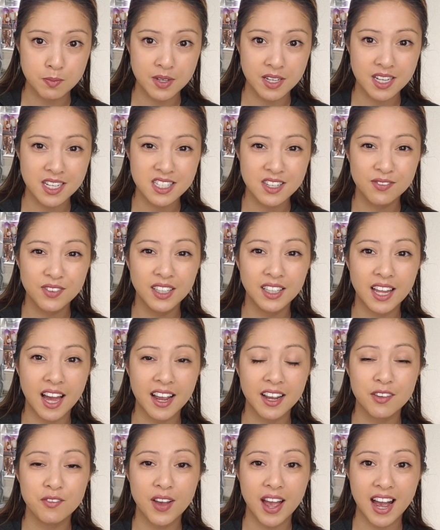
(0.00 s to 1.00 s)
because of the
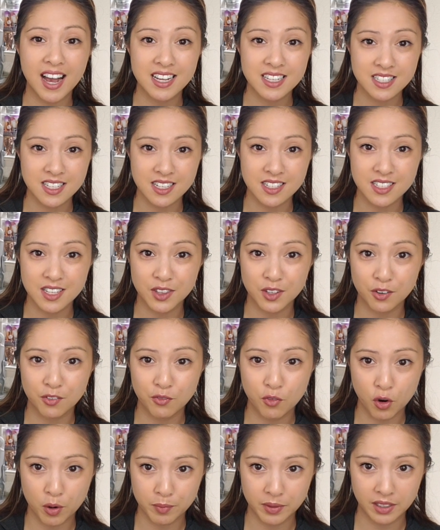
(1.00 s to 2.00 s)
lack of acids in their
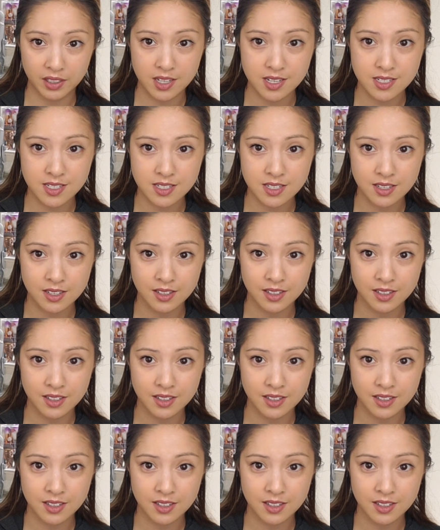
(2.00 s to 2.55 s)
formulas.